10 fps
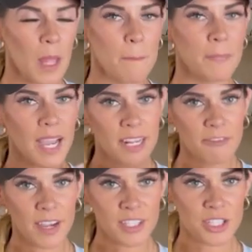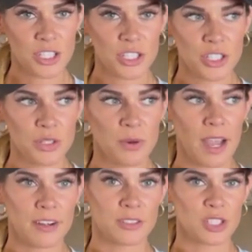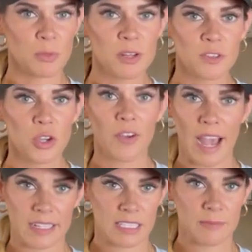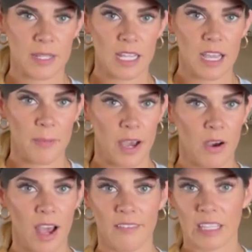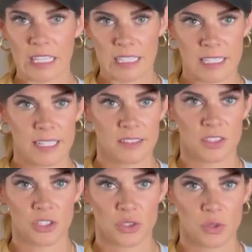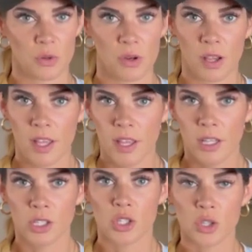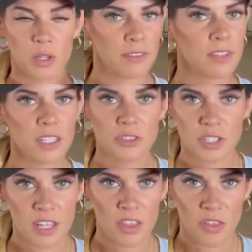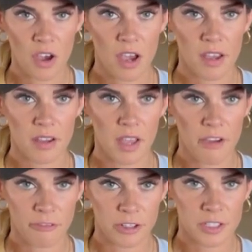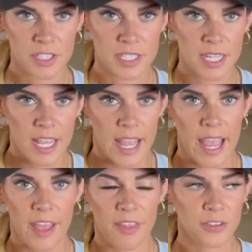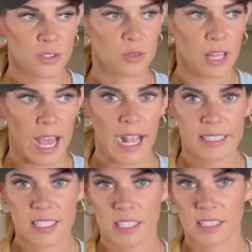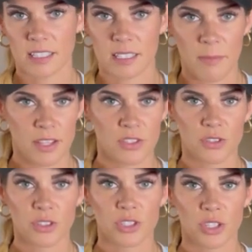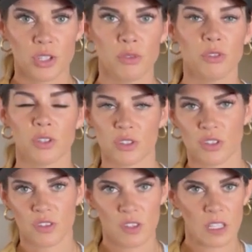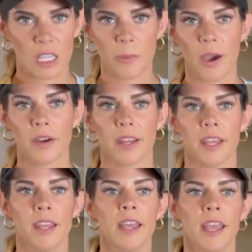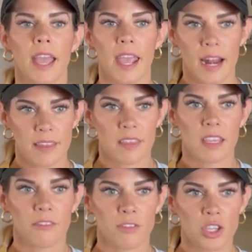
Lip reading: my advice to you, I know so many of you have asked me about having kids in anesthesia school. Don't even entertain the thought at first, and then your last semester or 2, you can start thinking about it. And I think